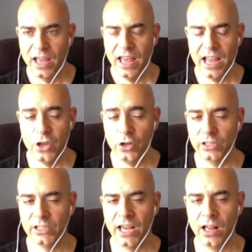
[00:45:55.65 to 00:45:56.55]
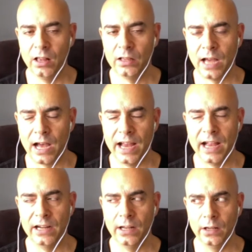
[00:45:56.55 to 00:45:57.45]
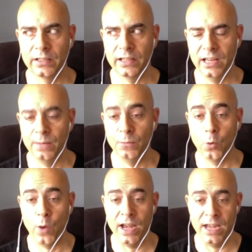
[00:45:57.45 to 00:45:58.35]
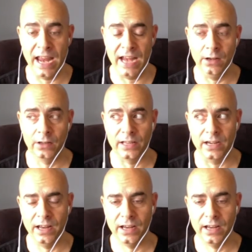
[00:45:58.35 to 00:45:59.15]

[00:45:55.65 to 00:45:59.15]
And you can tell Kai kind of looks at him the way Nate looks at Nick,